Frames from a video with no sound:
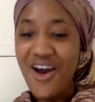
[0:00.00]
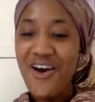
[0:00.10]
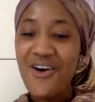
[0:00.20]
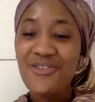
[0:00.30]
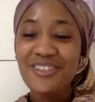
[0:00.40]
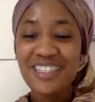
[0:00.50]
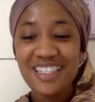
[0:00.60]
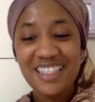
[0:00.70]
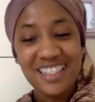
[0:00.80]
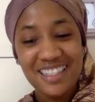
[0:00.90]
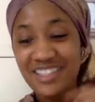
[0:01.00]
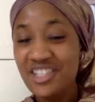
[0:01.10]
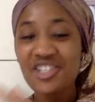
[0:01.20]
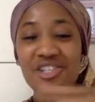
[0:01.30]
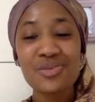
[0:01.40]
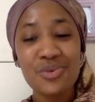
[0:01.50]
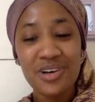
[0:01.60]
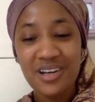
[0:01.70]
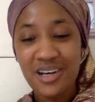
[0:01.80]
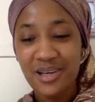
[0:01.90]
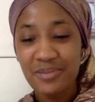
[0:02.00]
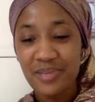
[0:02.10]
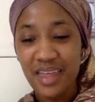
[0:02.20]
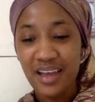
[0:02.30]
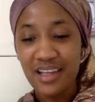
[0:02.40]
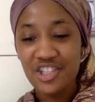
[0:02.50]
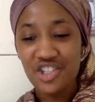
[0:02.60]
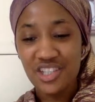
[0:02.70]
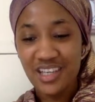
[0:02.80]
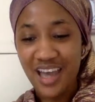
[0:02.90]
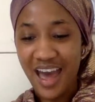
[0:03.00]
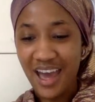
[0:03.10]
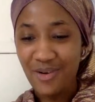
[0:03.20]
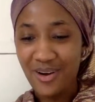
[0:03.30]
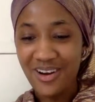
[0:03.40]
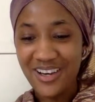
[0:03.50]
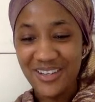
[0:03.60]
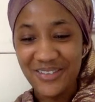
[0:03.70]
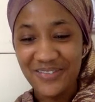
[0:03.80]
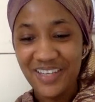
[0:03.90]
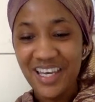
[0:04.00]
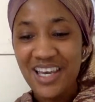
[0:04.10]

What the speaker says: Oh, she just woke up. LNG, hi, welcome.